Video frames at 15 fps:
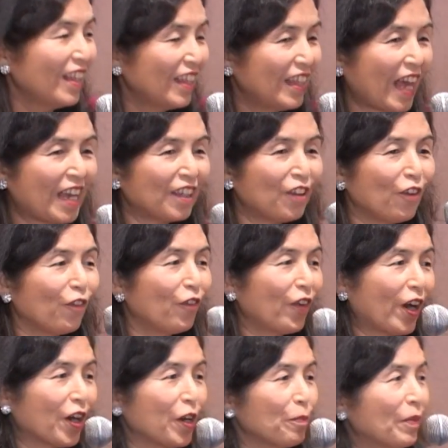Thank you
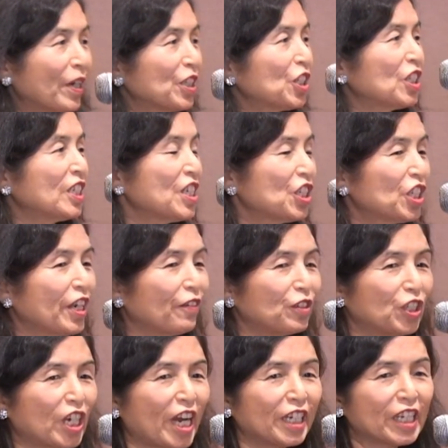very much,
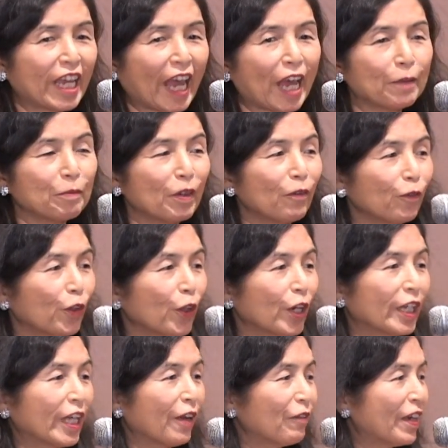Chef John Cadman,
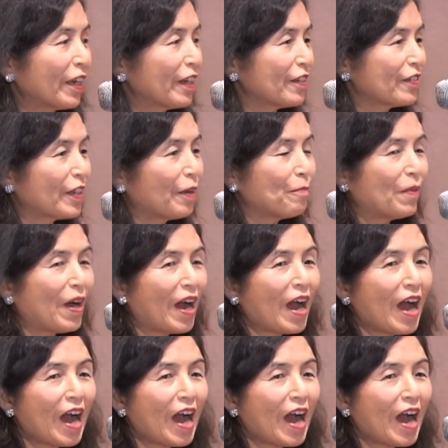for giving us some